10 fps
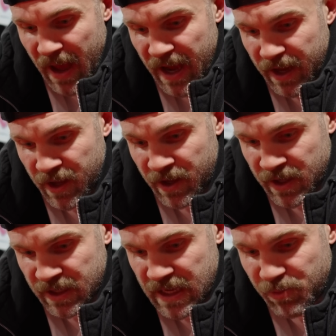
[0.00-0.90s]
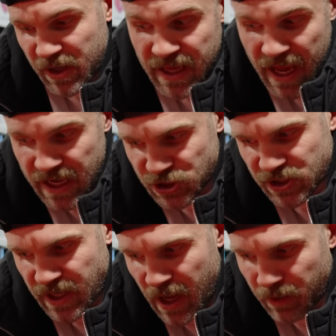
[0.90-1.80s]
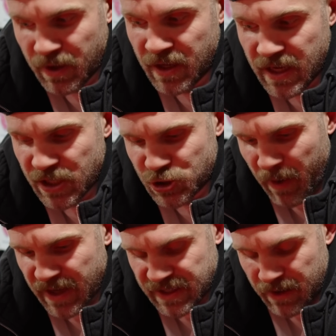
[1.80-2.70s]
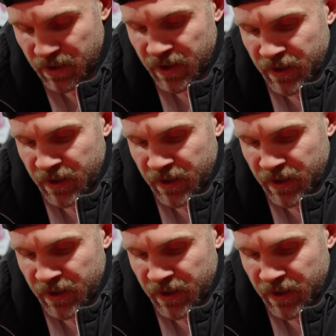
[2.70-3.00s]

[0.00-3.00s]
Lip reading: back, keep it engaged. It's gonna help engage your bicep,